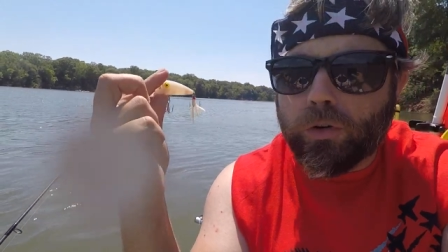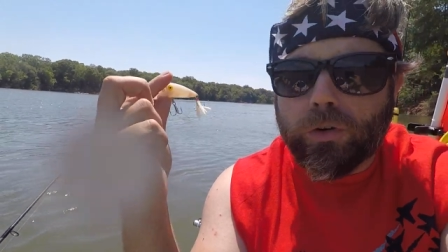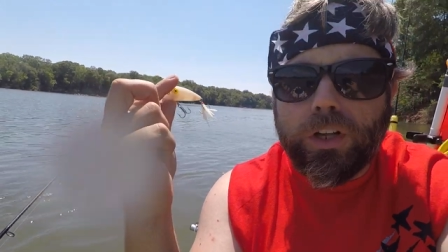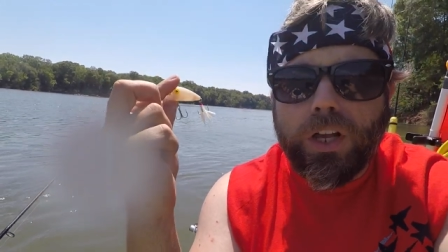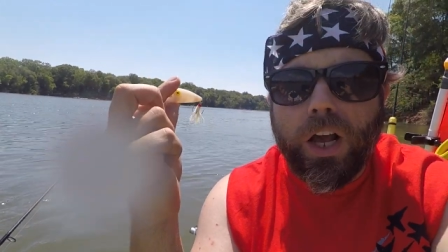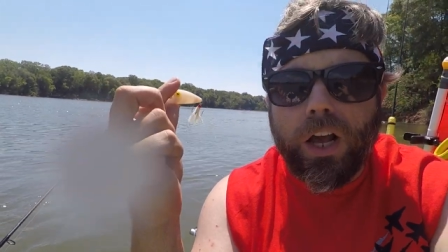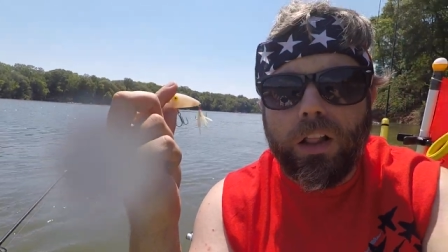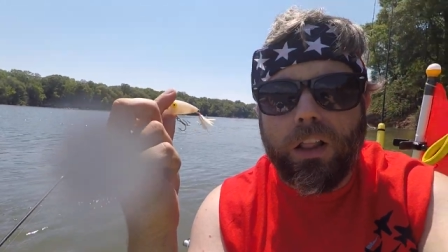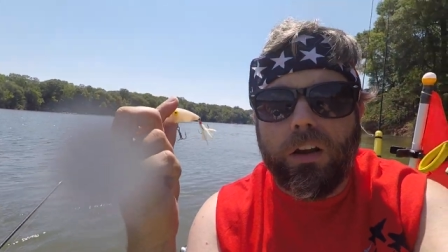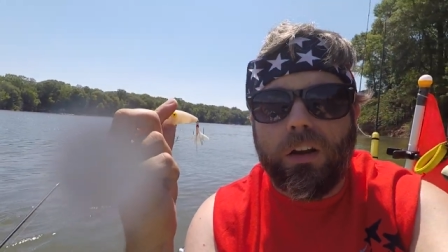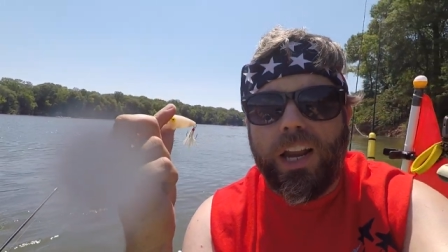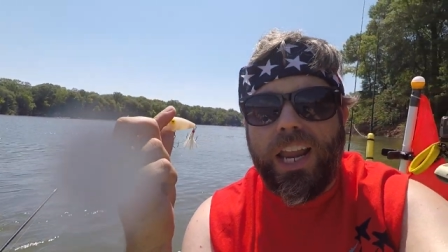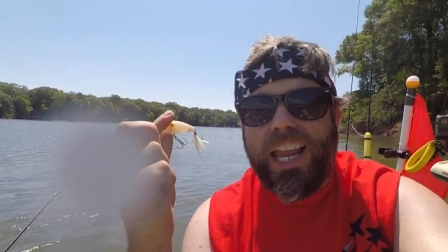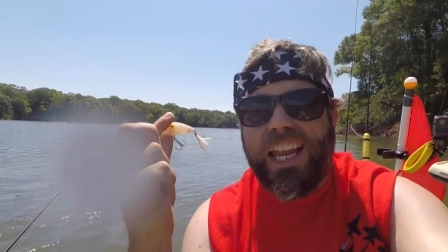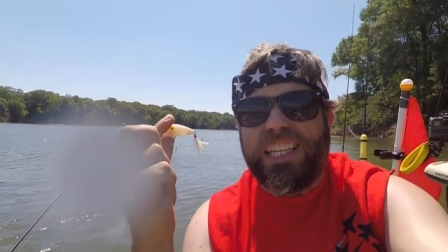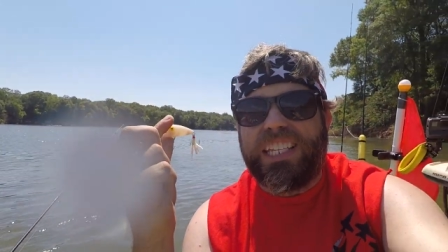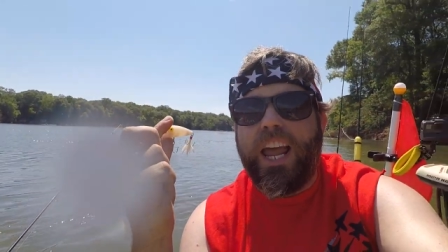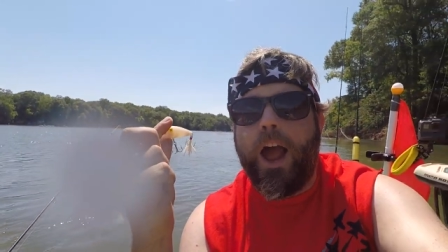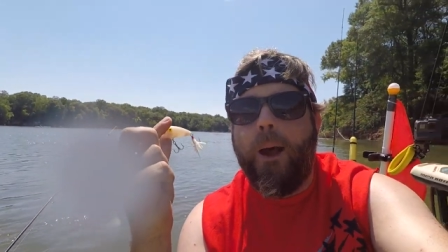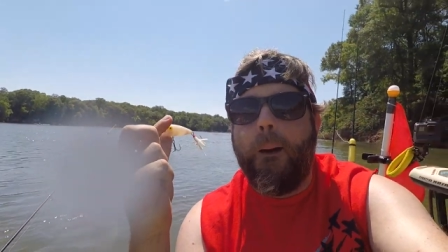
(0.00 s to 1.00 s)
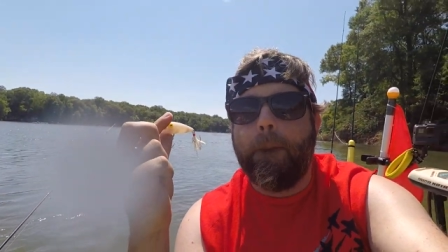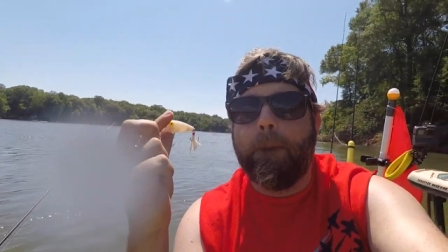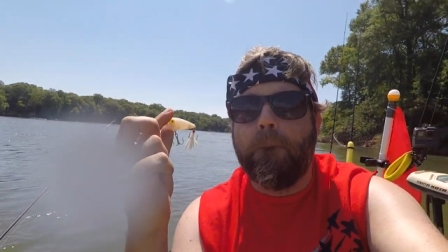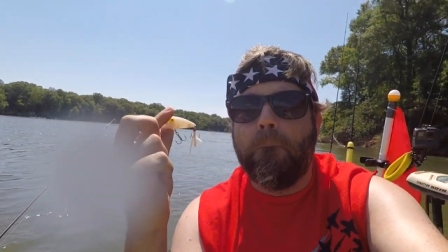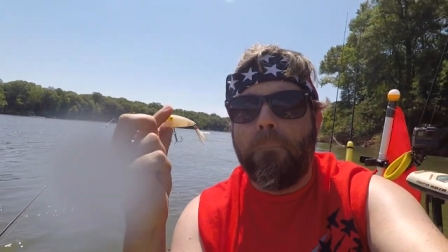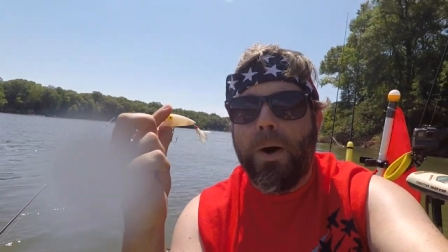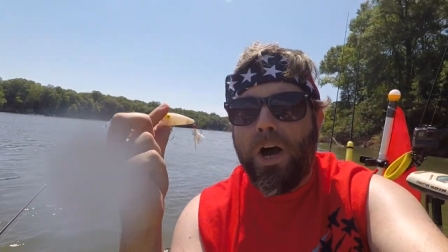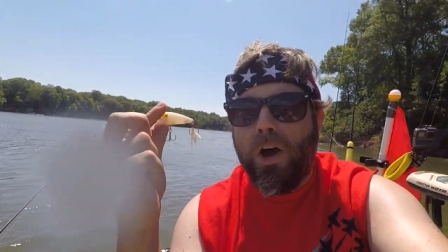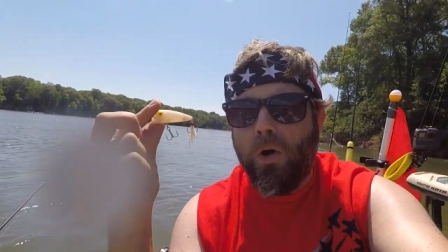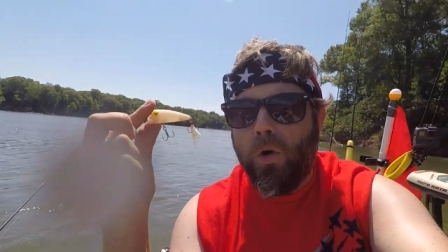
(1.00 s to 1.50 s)
color is
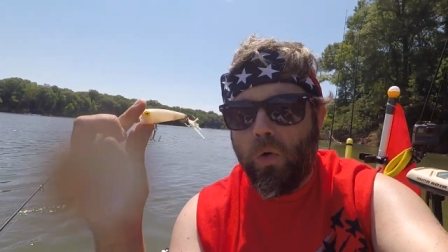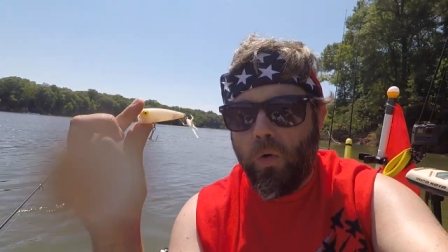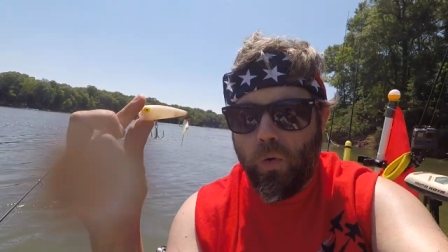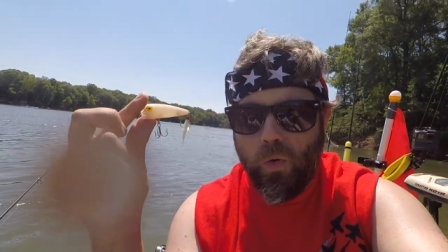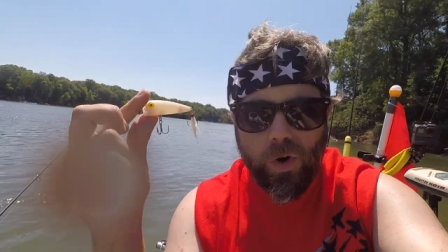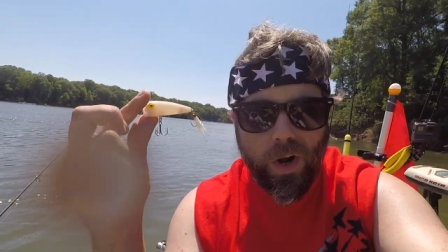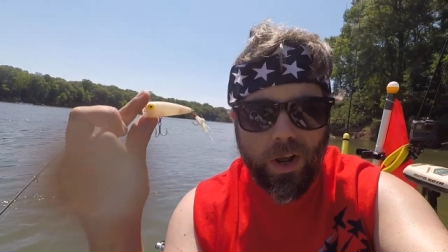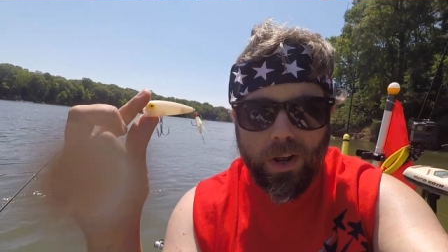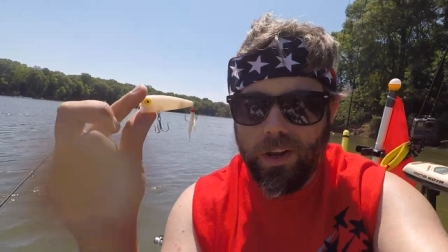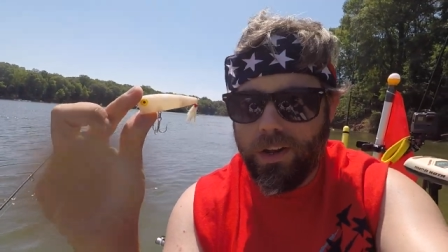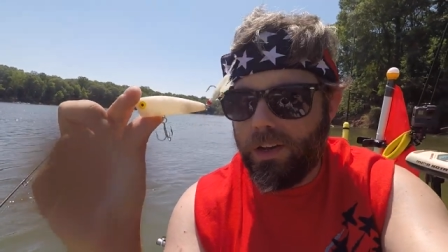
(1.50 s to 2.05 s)
bone.